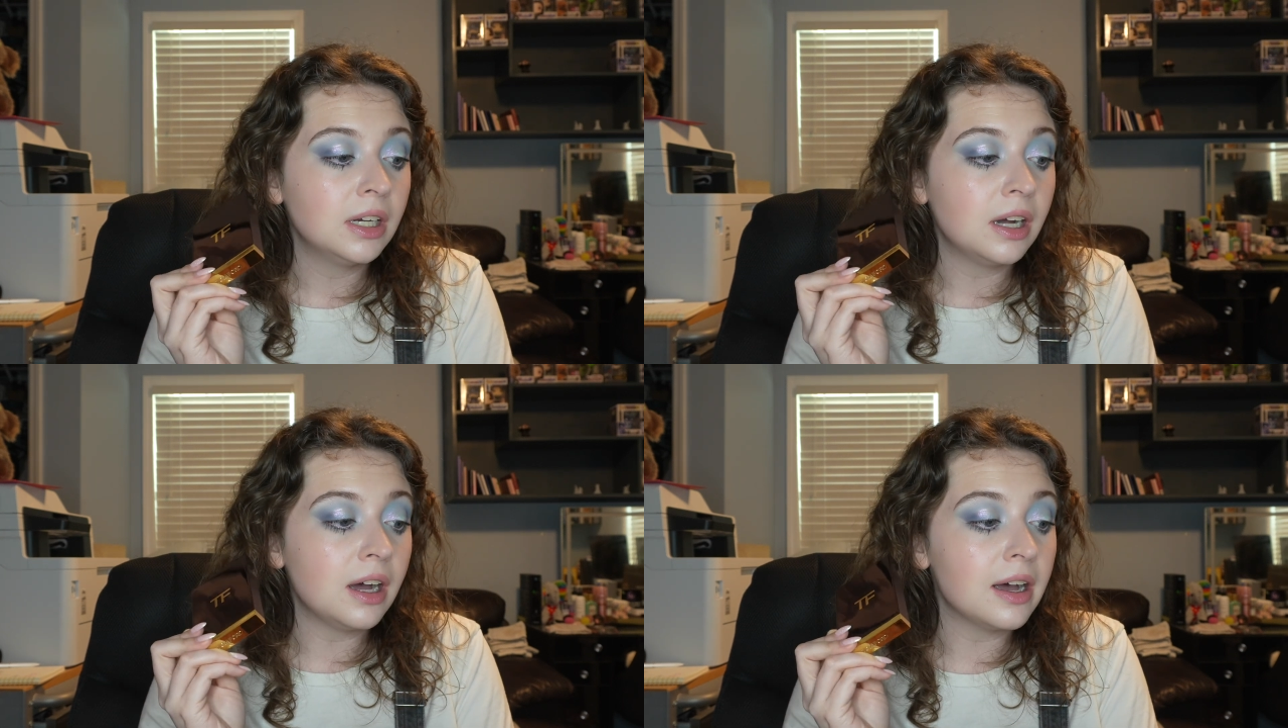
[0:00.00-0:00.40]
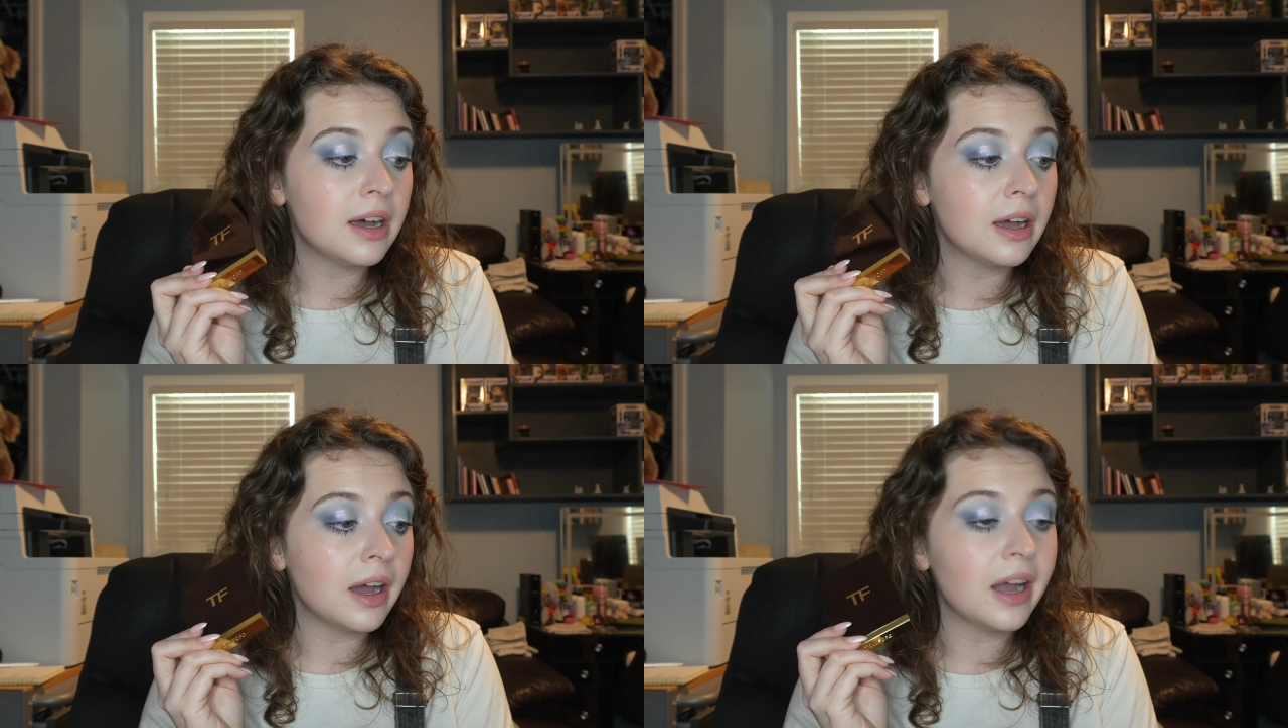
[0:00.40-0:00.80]

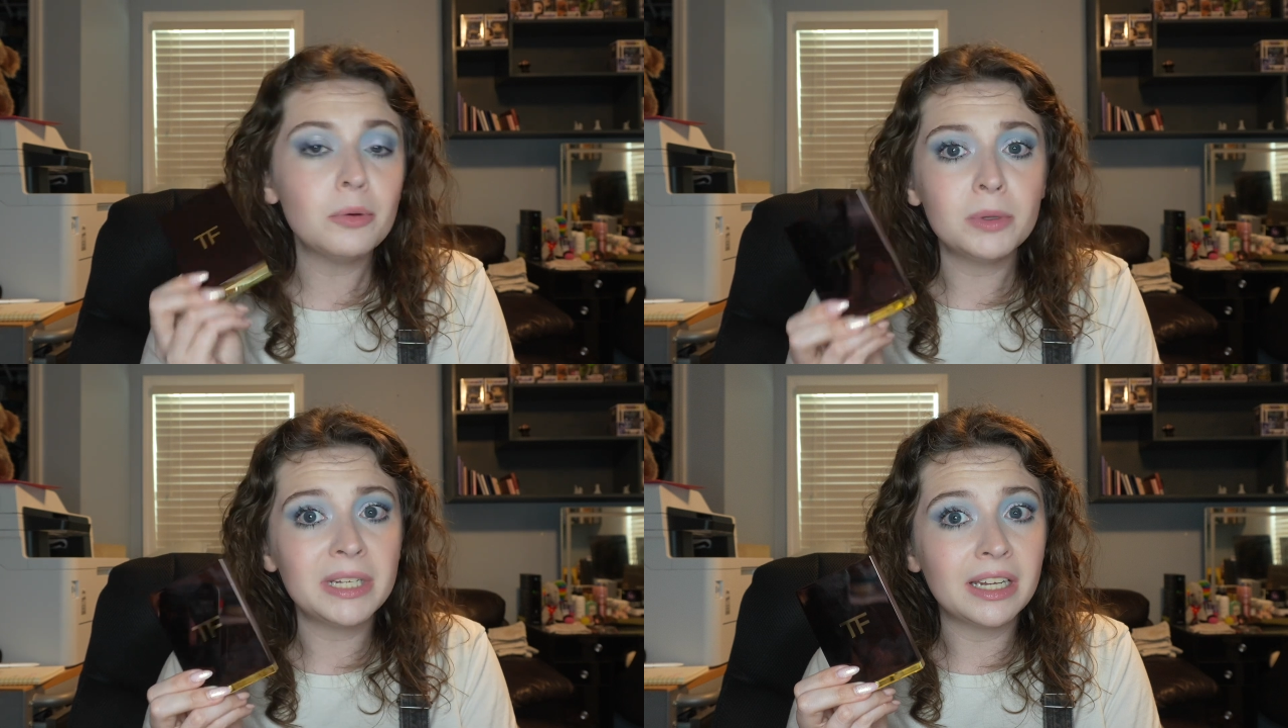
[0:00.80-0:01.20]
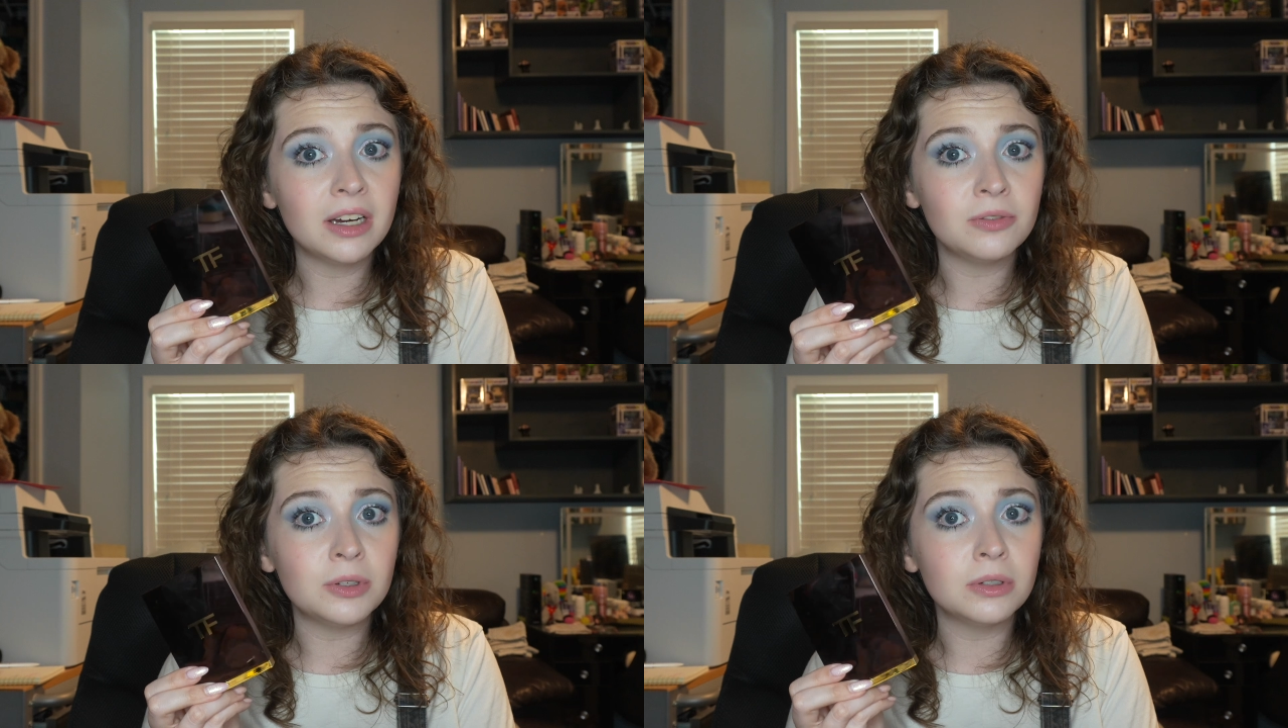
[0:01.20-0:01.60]
I would be
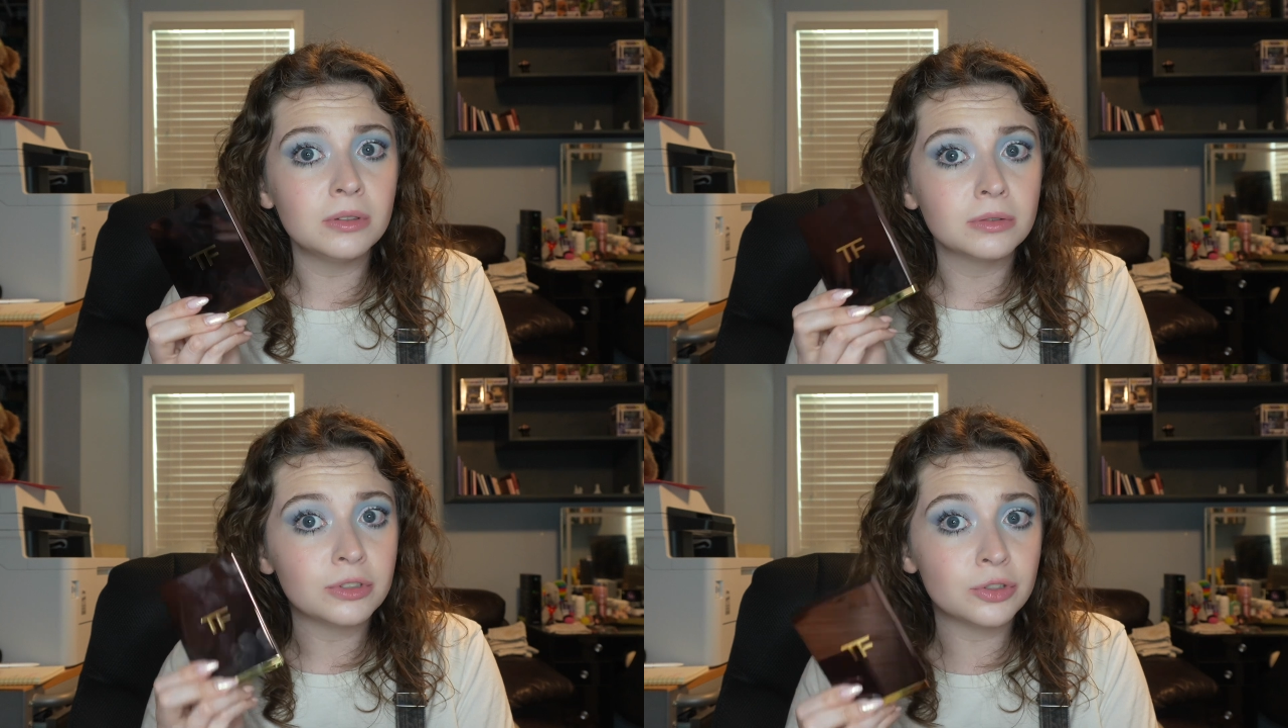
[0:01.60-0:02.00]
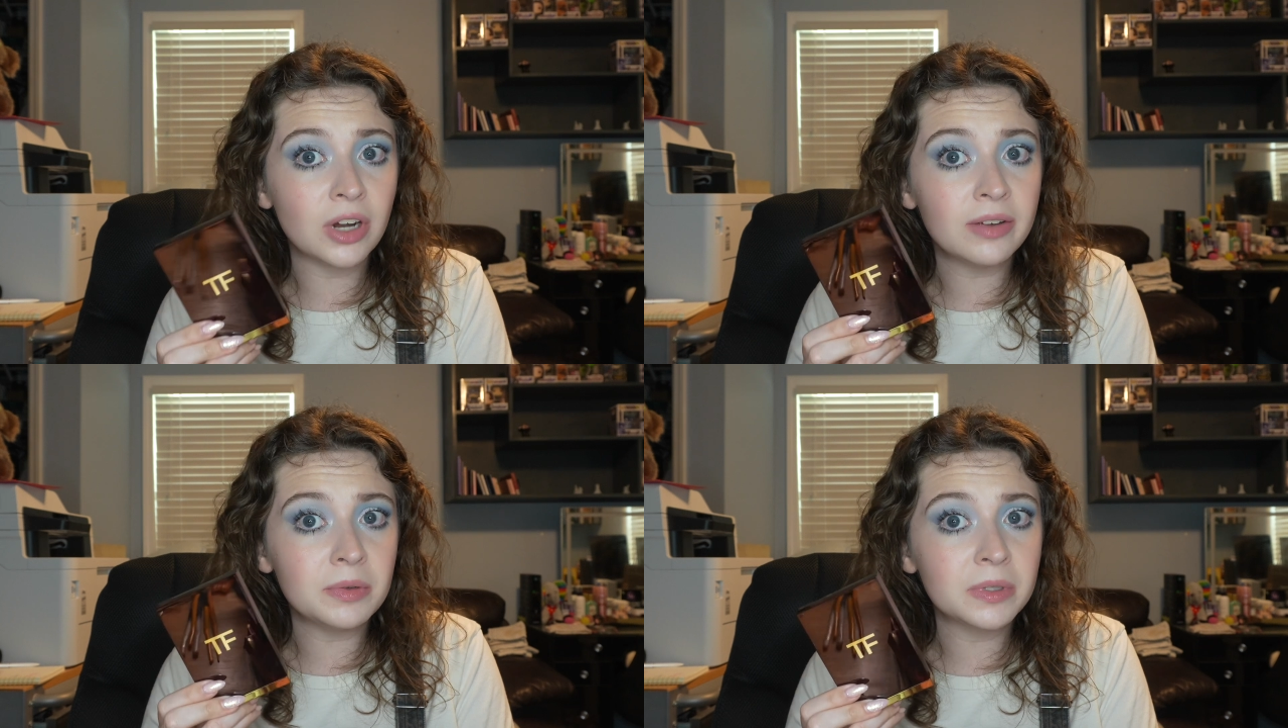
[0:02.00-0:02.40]
careful to travel